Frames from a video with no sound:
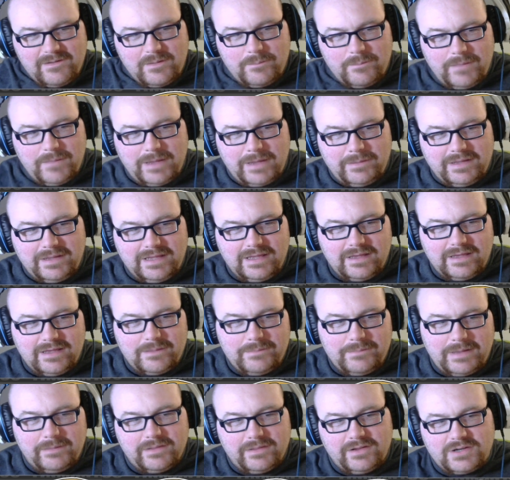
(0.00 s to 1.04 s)
Maybe
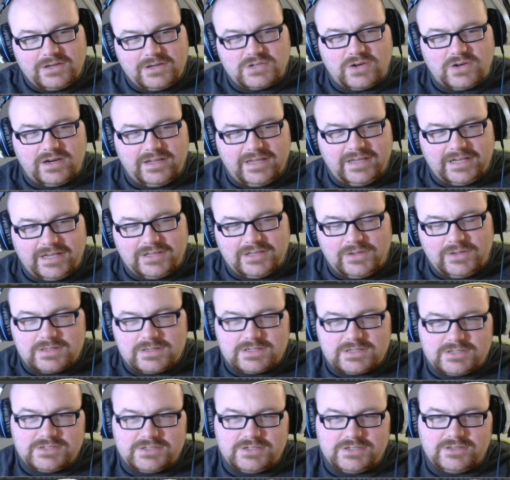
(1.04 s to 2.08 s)
they're trying to get
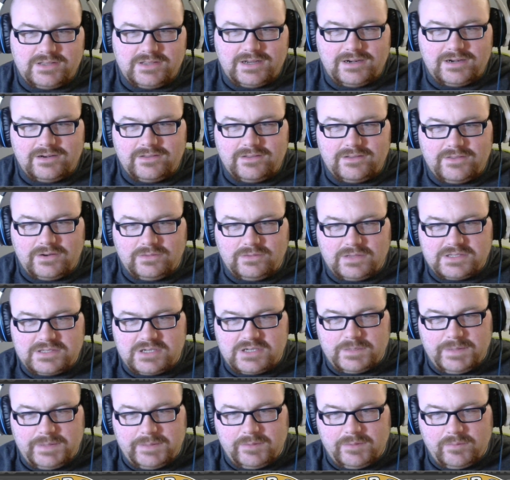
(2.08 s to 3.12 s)
closer to their lizard
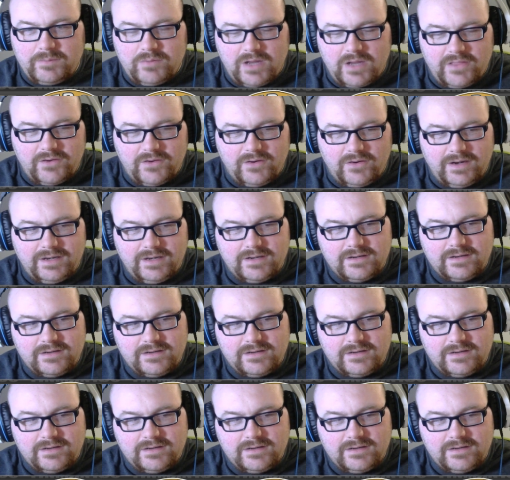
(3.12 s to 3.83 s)
people brethren.